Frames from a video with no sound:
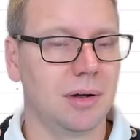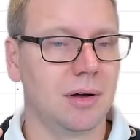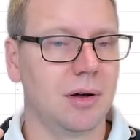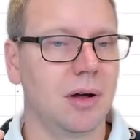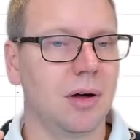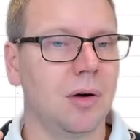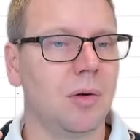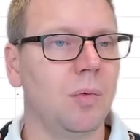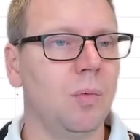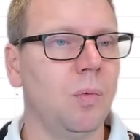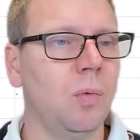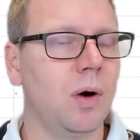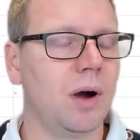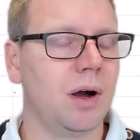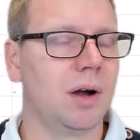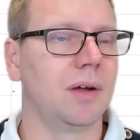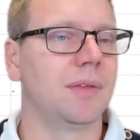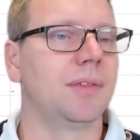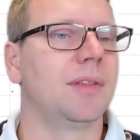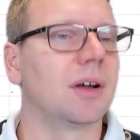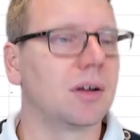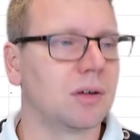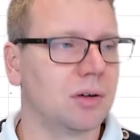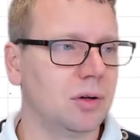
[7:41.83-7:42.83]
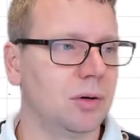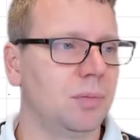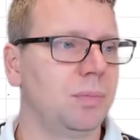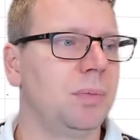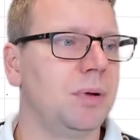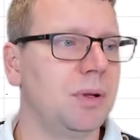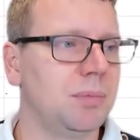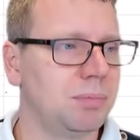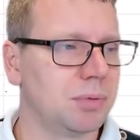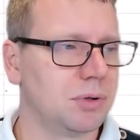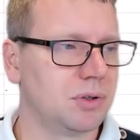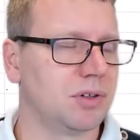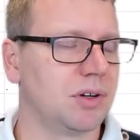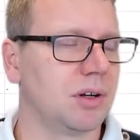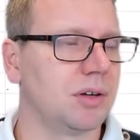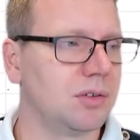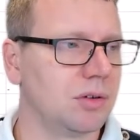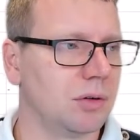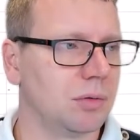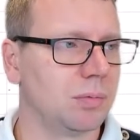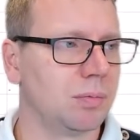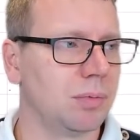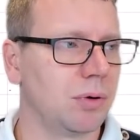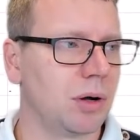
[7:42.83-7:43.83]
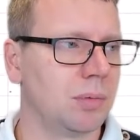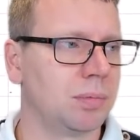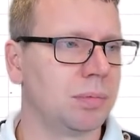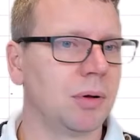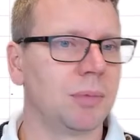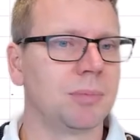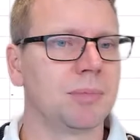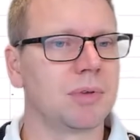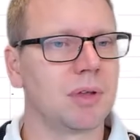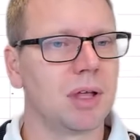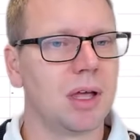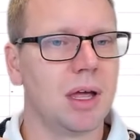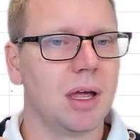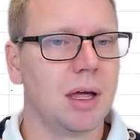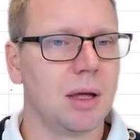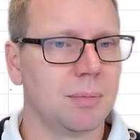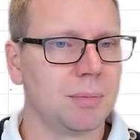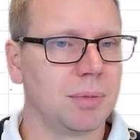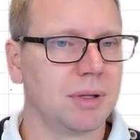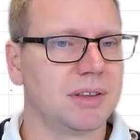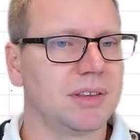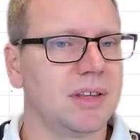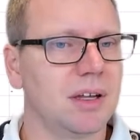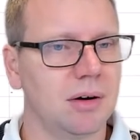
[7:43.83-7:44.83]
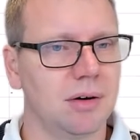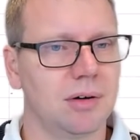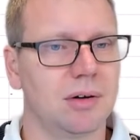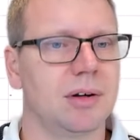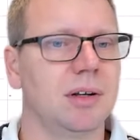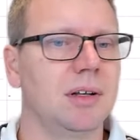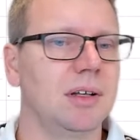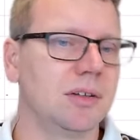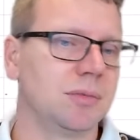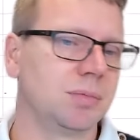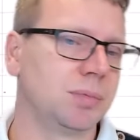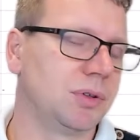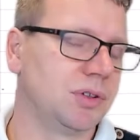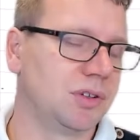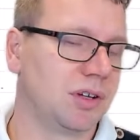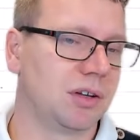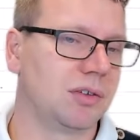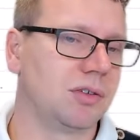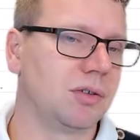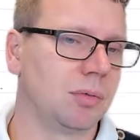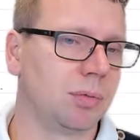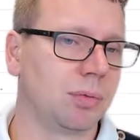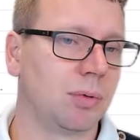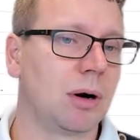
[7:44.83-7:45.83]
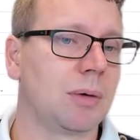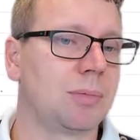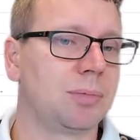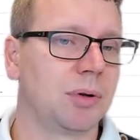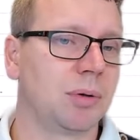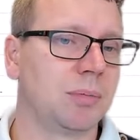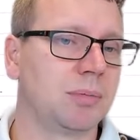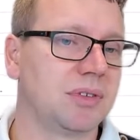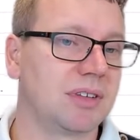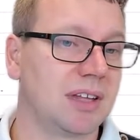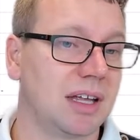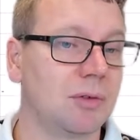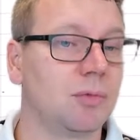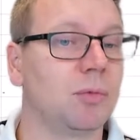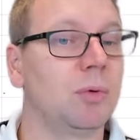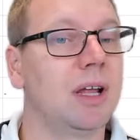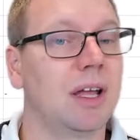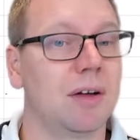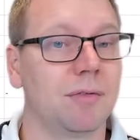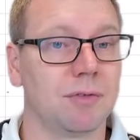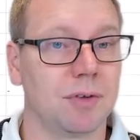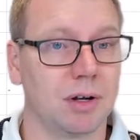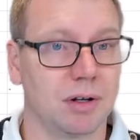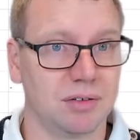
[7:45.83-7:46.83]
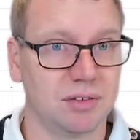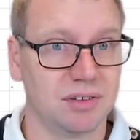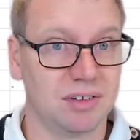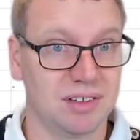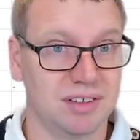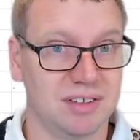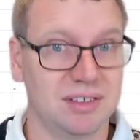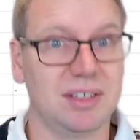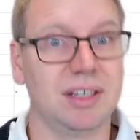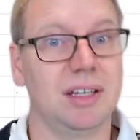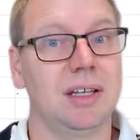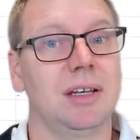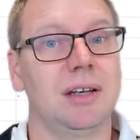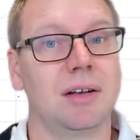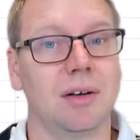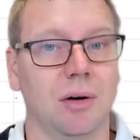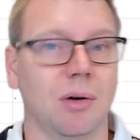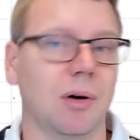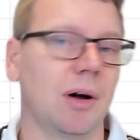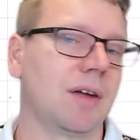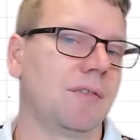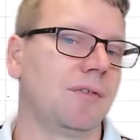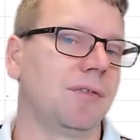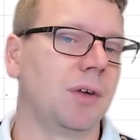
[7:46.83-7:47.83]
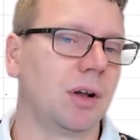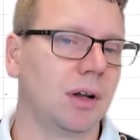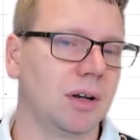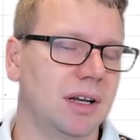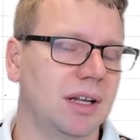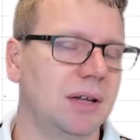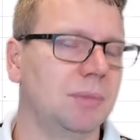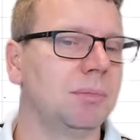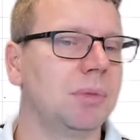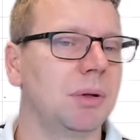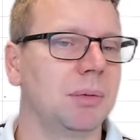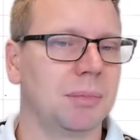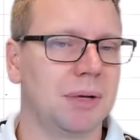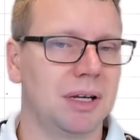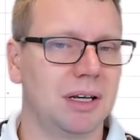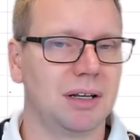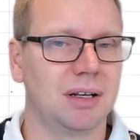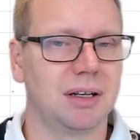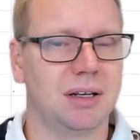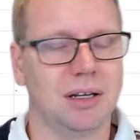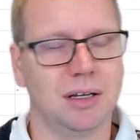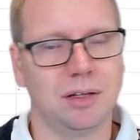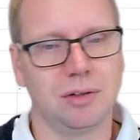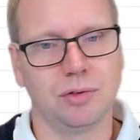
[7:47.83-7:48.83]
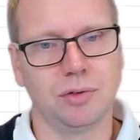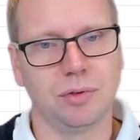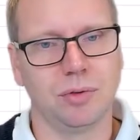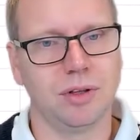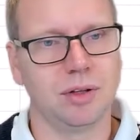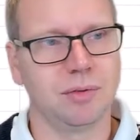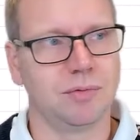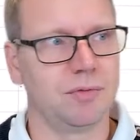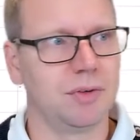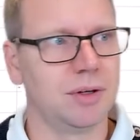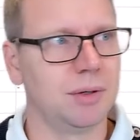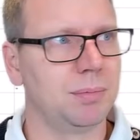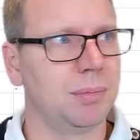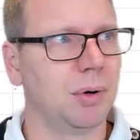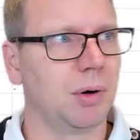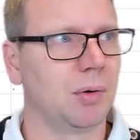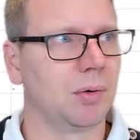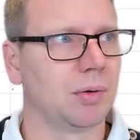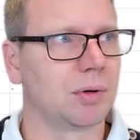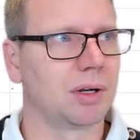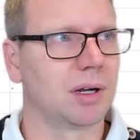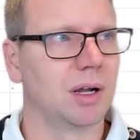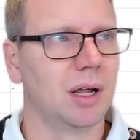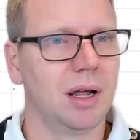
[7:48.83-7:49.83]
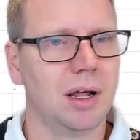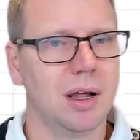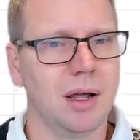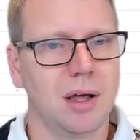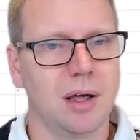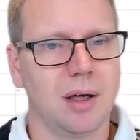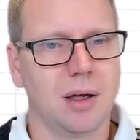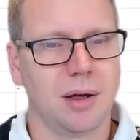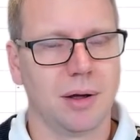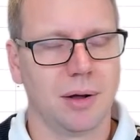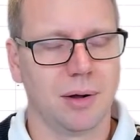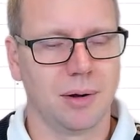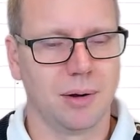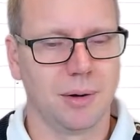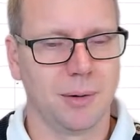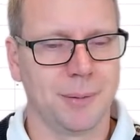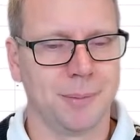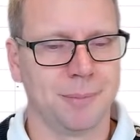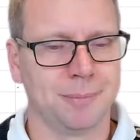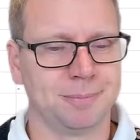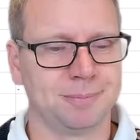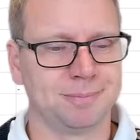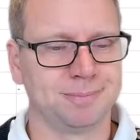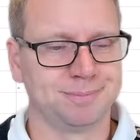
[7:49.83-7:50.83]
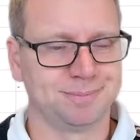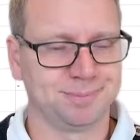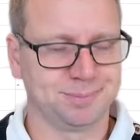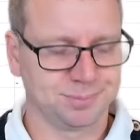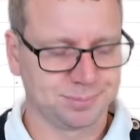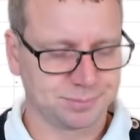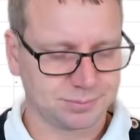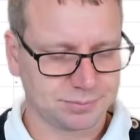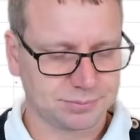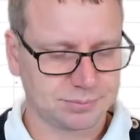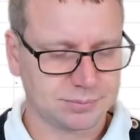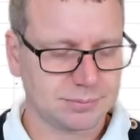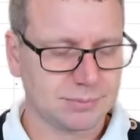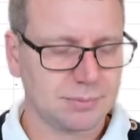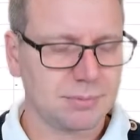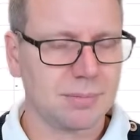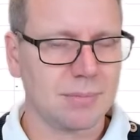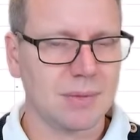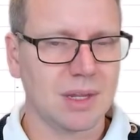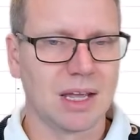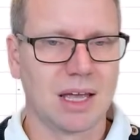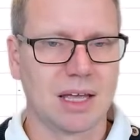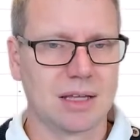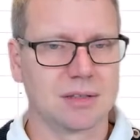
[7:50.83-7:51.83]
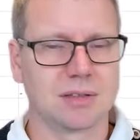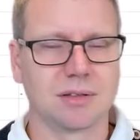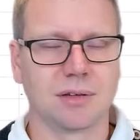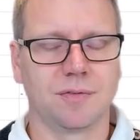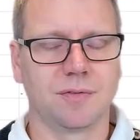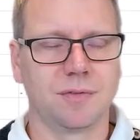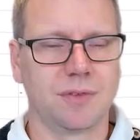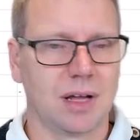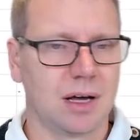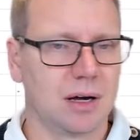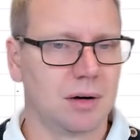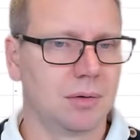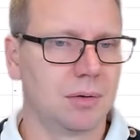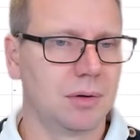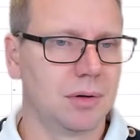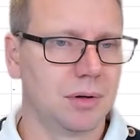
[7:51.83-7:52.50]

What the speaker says: where there could be potential problems, but there is potential problems that we have not seen or have not implemented into the report as of now.